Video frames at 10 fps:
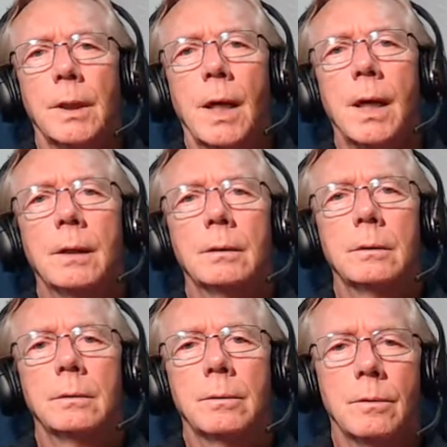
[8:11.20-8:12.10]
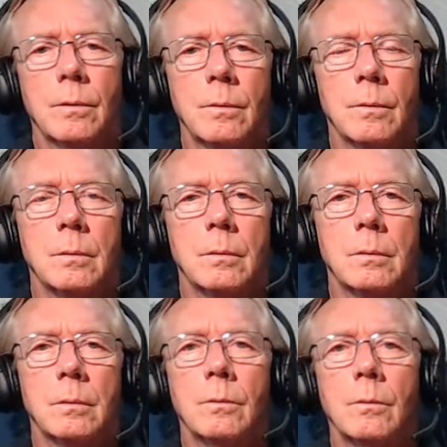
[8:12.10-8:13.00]
And
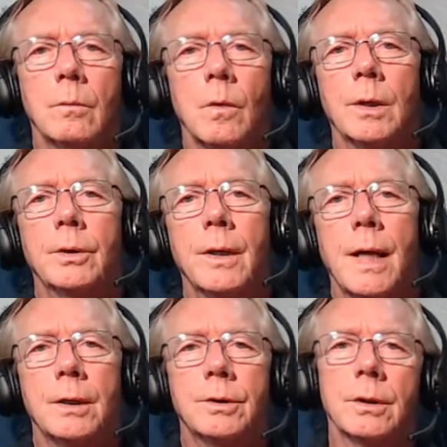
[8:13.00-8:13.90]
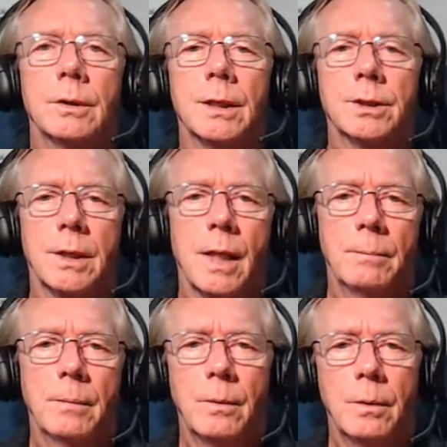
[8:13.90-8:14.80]
while you're at it, until next
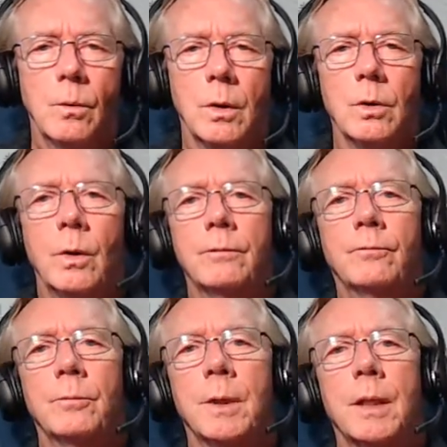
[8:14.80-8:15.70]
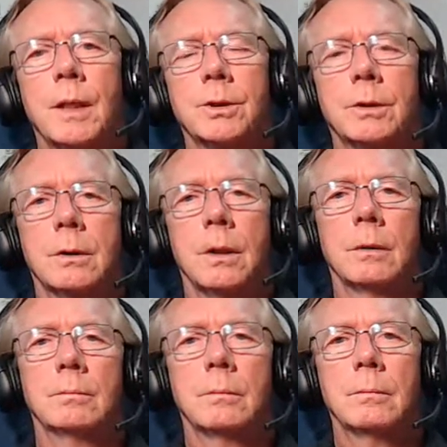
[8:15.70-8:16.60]
time, while you're waiting for my next
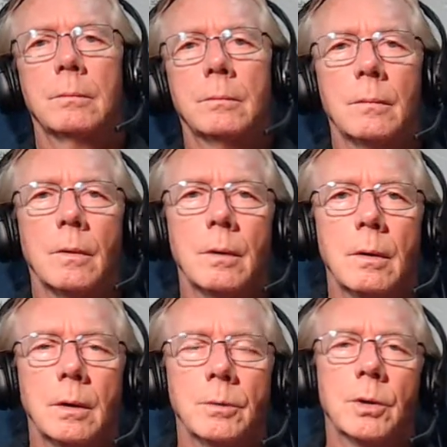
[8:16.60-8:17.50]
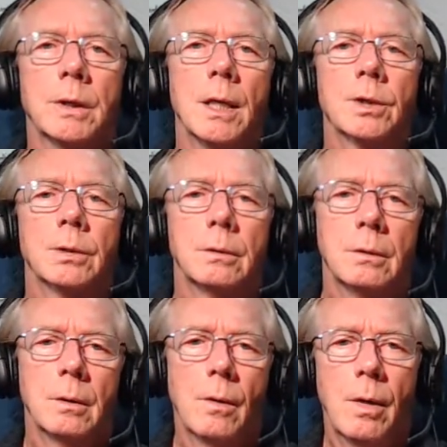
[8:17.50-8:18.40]
communication,
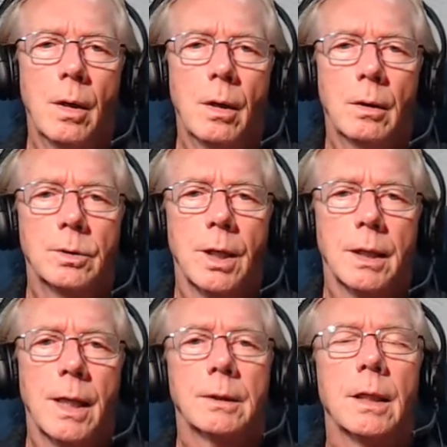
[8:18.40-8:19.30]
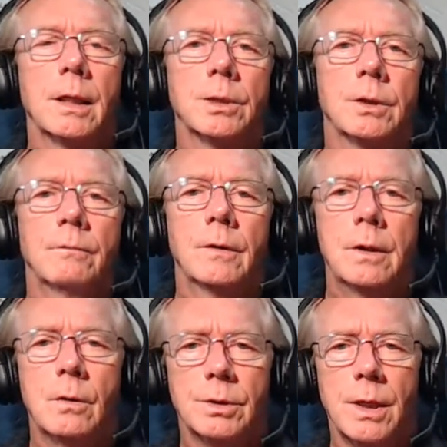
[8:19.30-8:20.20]
check out that instant
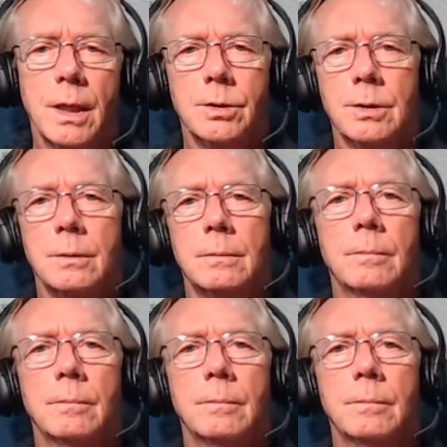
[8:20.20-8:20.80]
video sites,